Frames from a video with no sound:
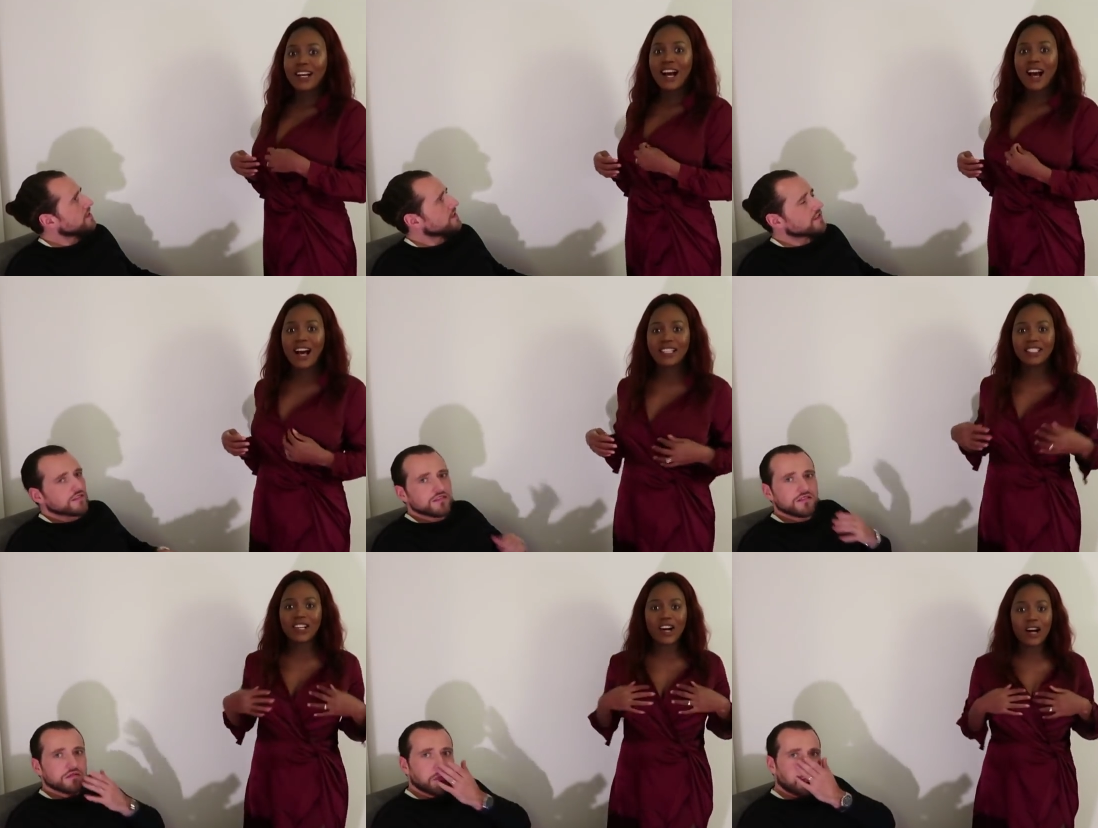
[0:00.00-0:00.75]

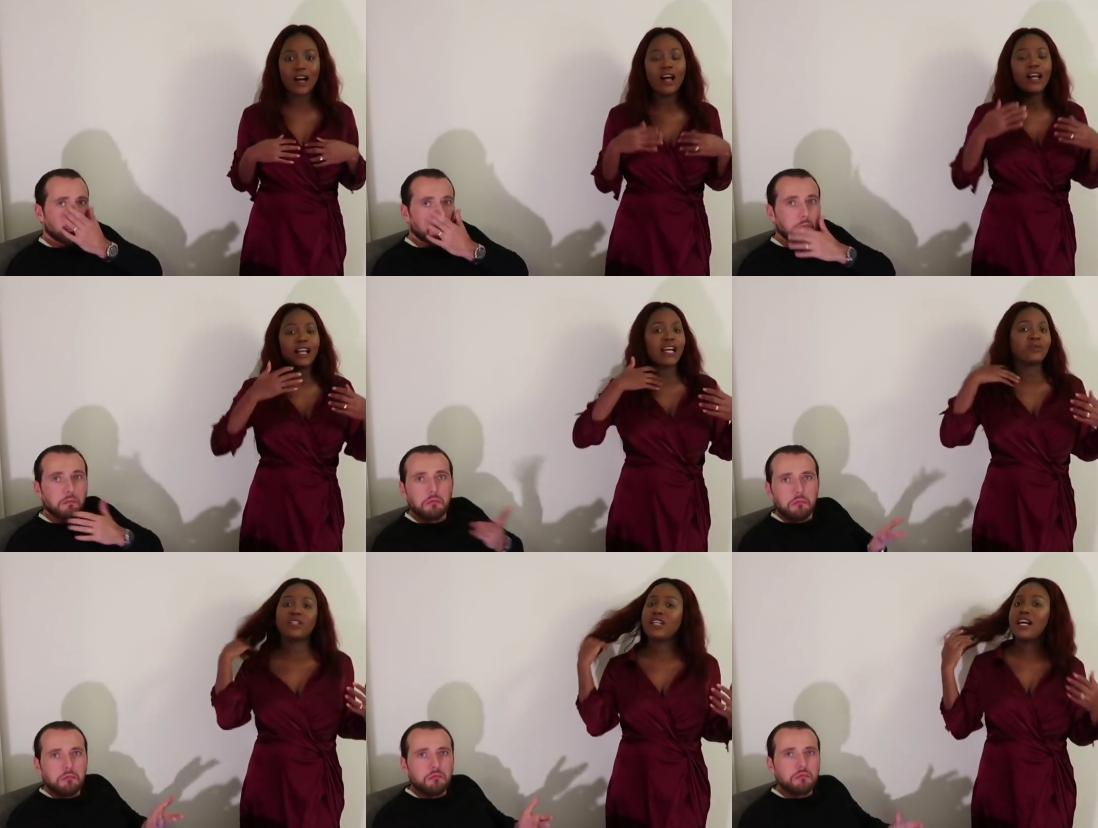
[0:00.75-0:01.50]
Speaker 1: God, y'all.
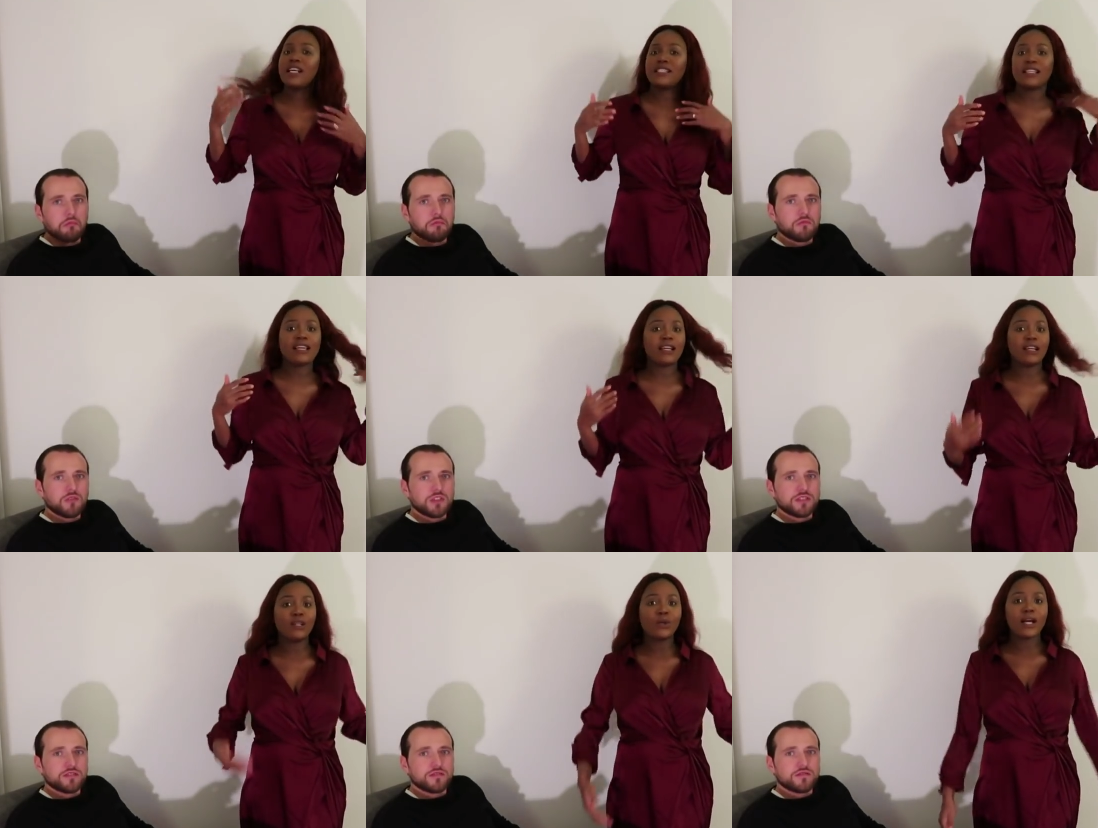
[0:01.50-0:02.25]
Guys, what do you guys
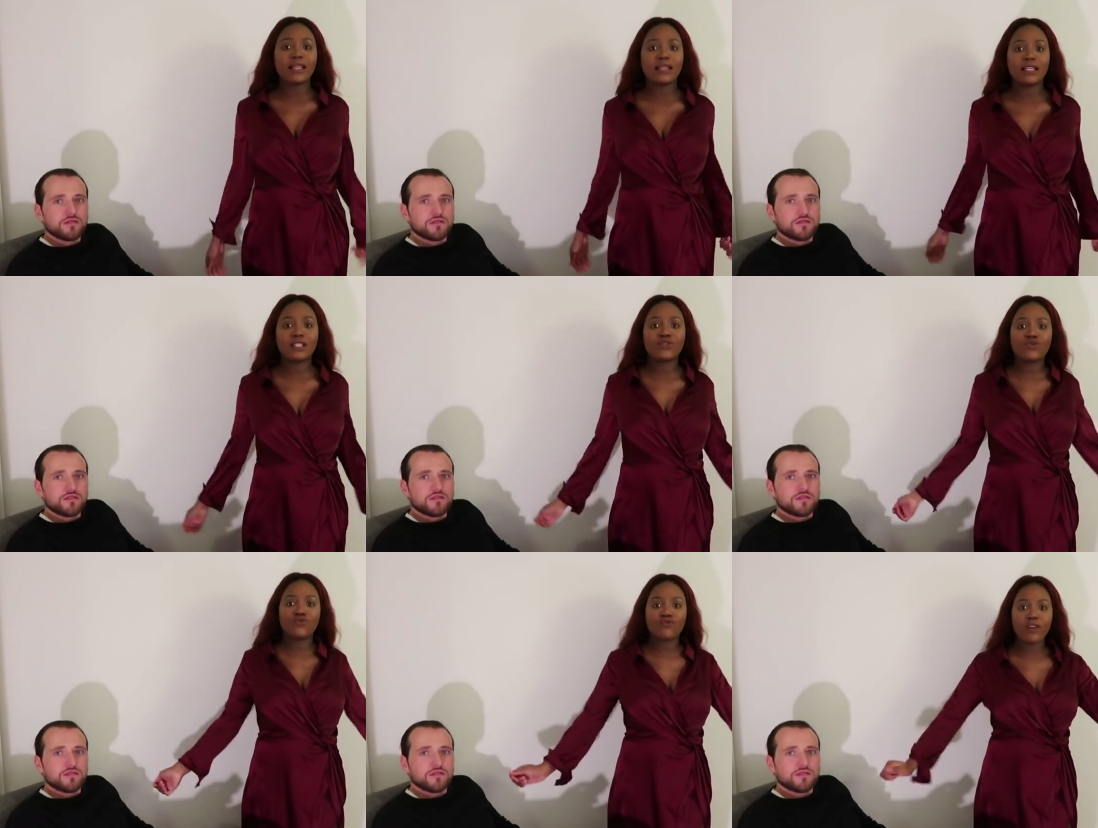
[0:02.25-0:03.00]
think? Look at this
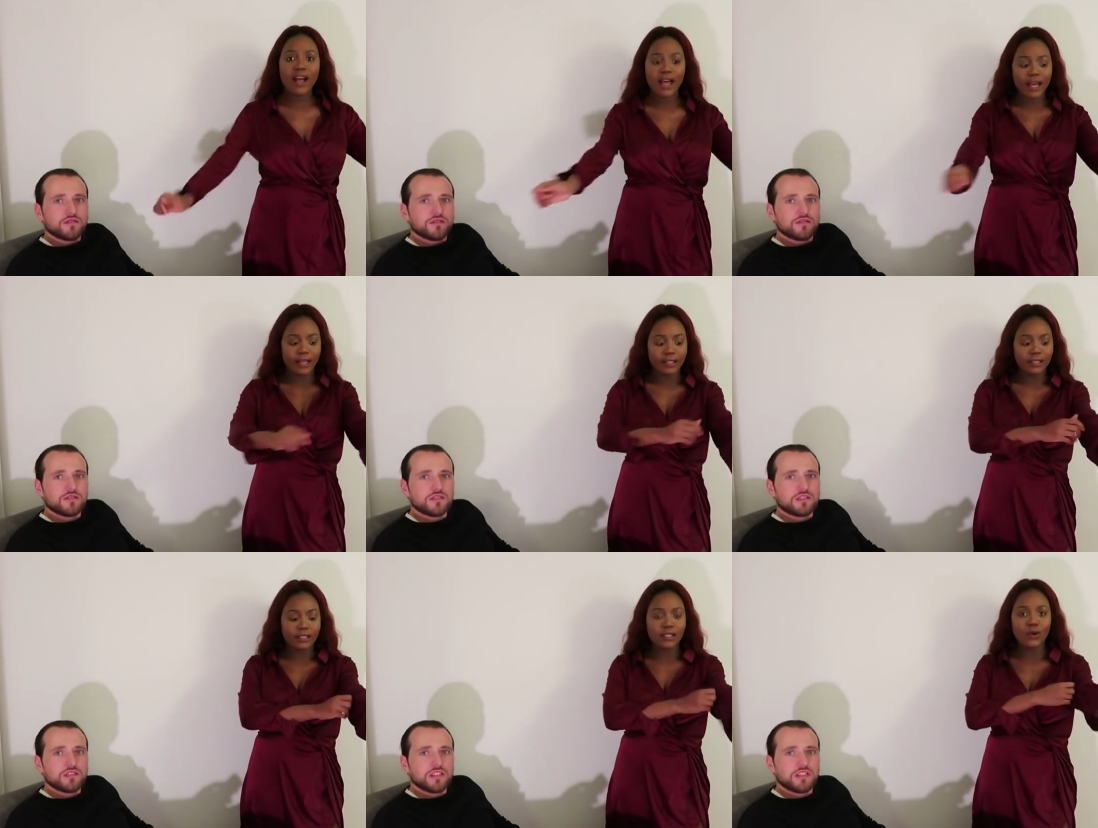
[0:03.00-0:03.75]

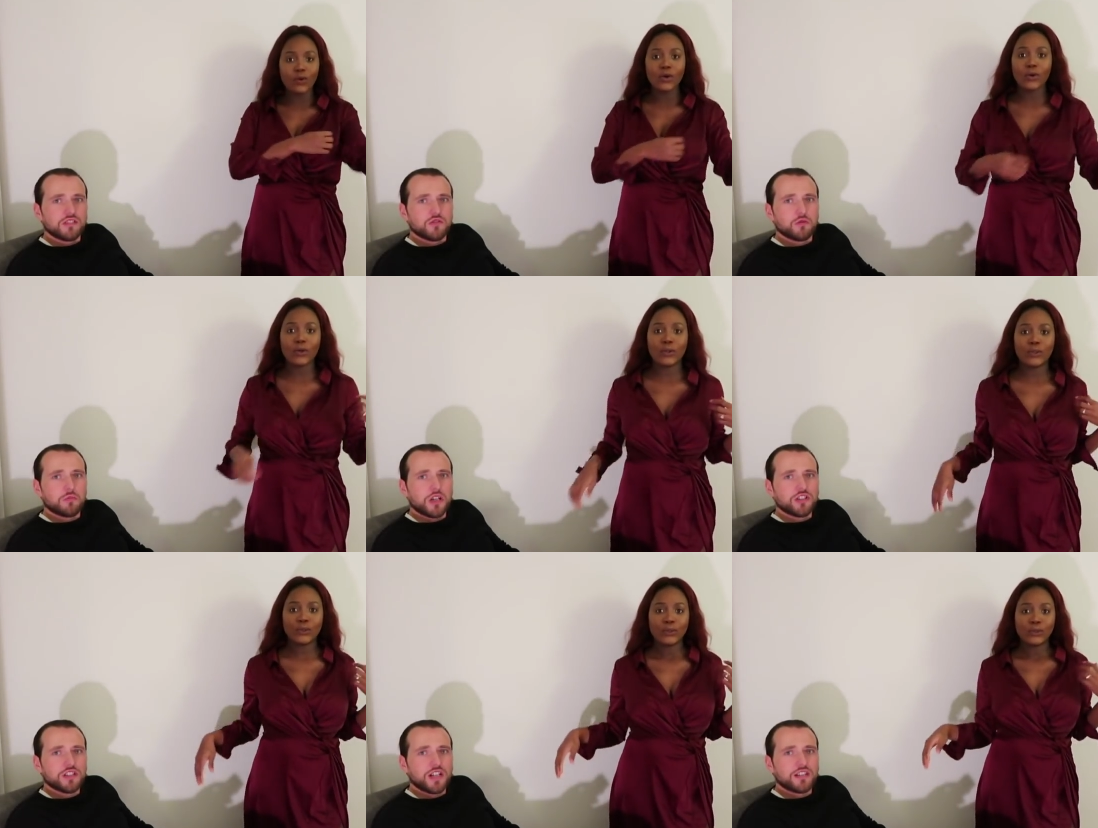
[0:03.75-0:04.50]
dress.
Speaker 2: Is it Ooh. too
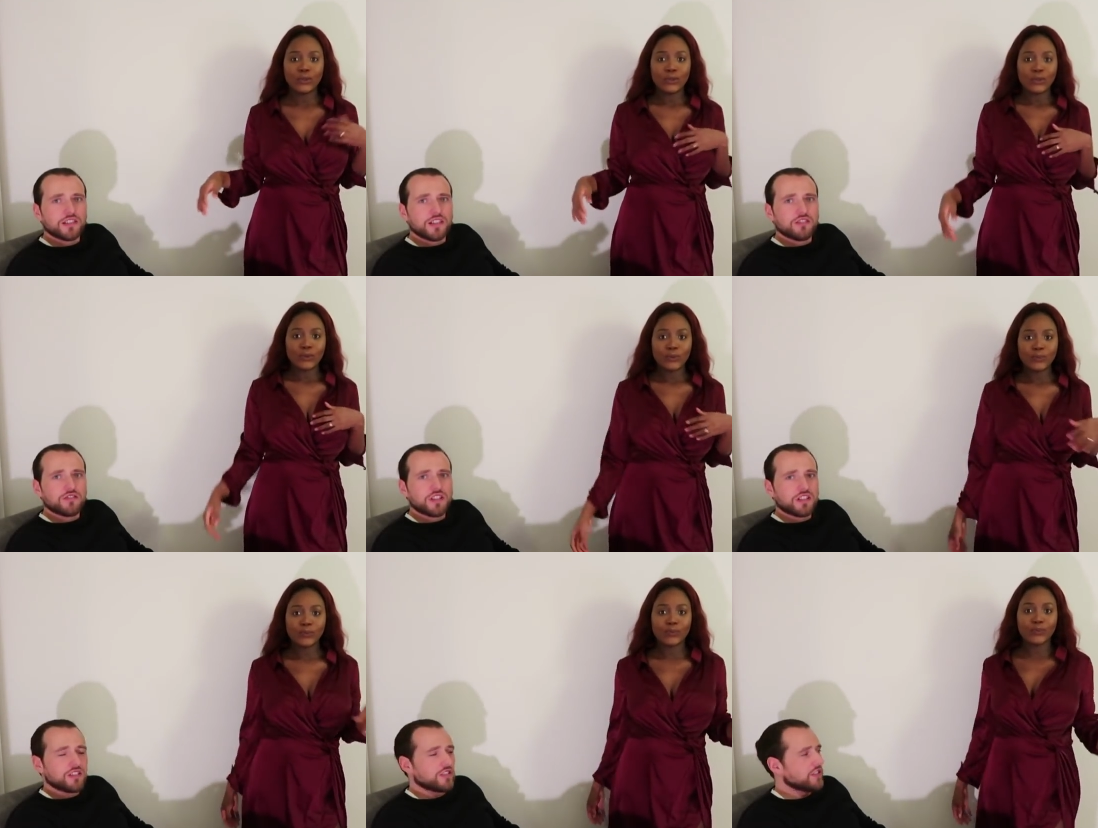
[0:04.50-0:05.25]
much, guys? I don't
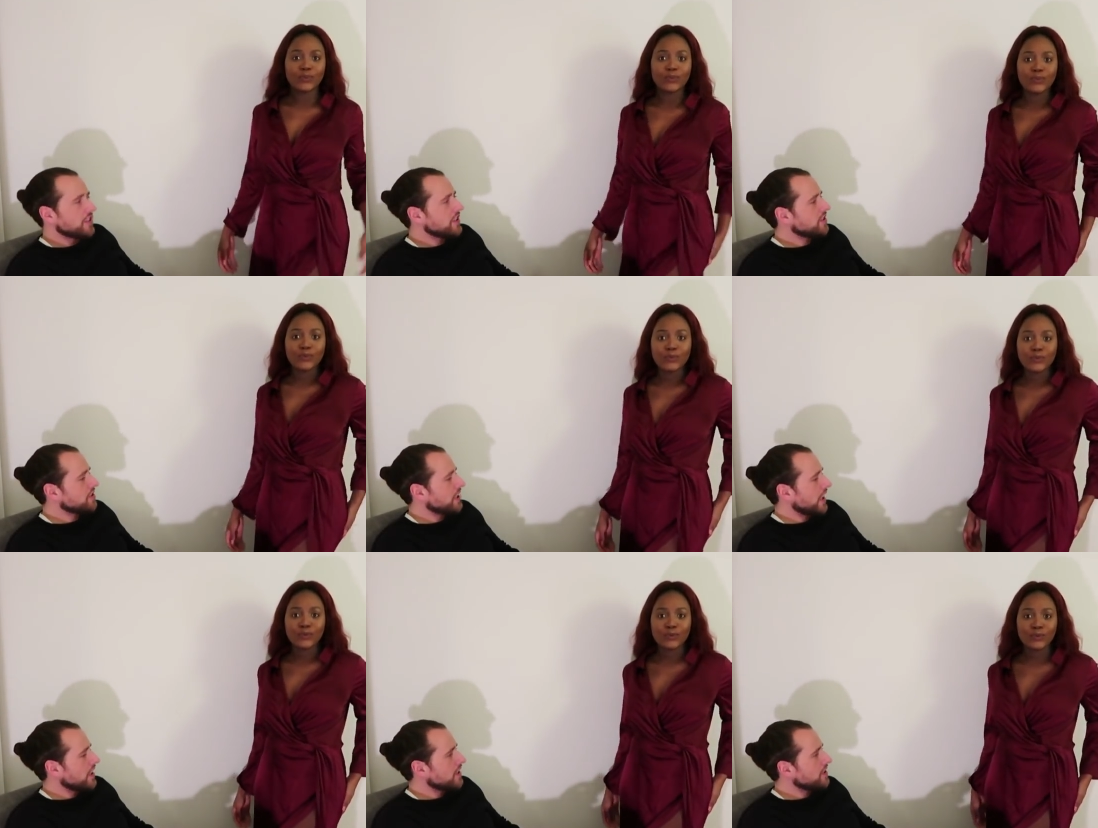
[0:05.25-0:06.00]
think this is. It's
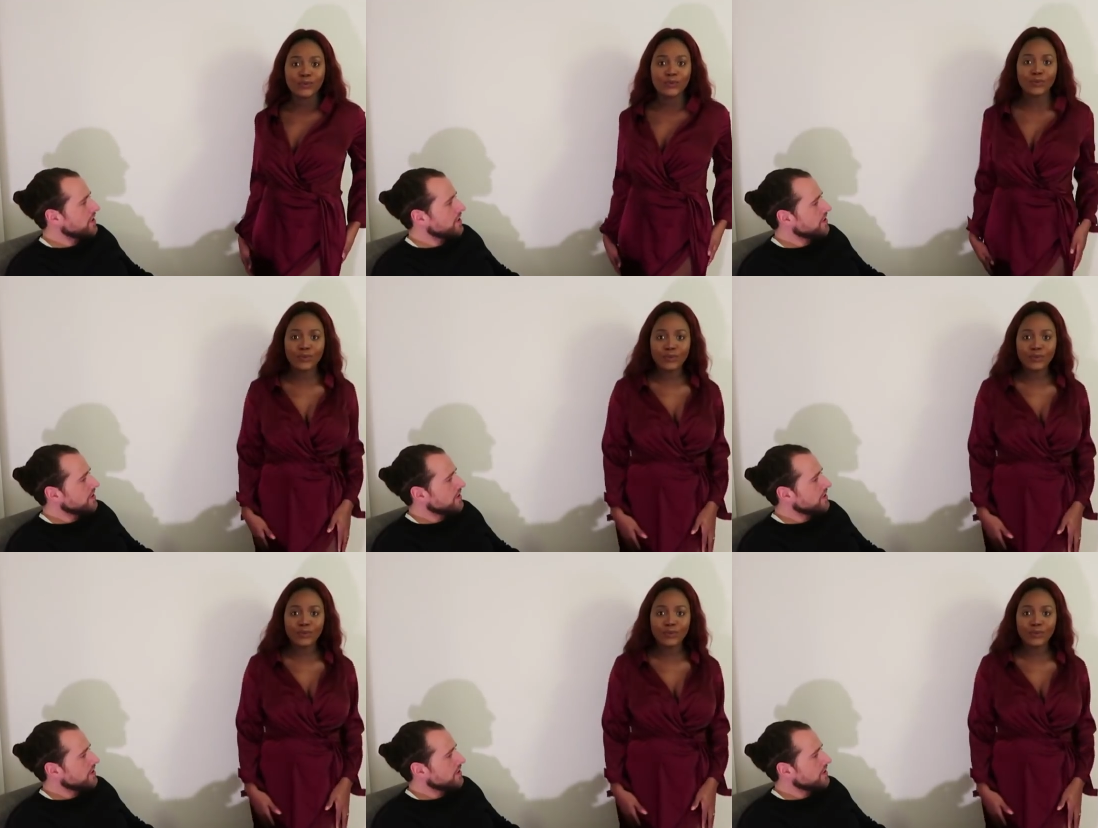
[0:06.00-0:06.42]
stylish.